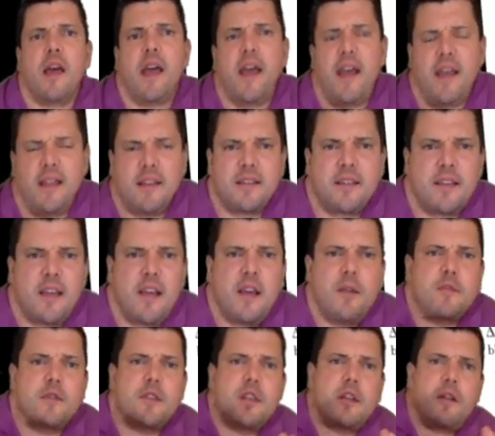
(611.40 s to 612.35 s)

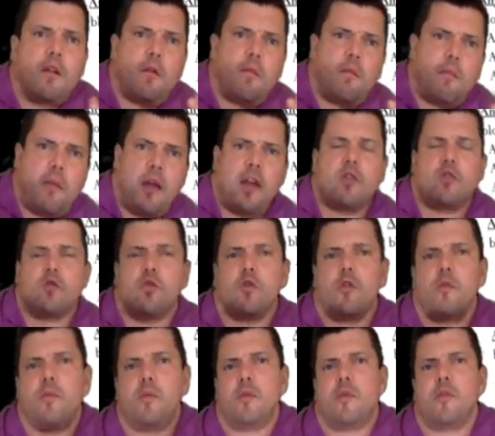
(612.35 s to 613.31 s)
enzymes that are
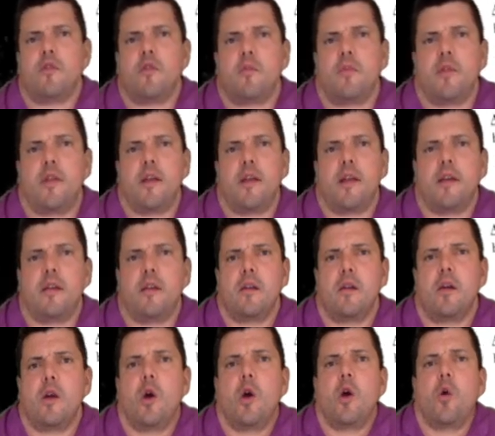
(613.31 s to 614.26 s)
measurable in the blood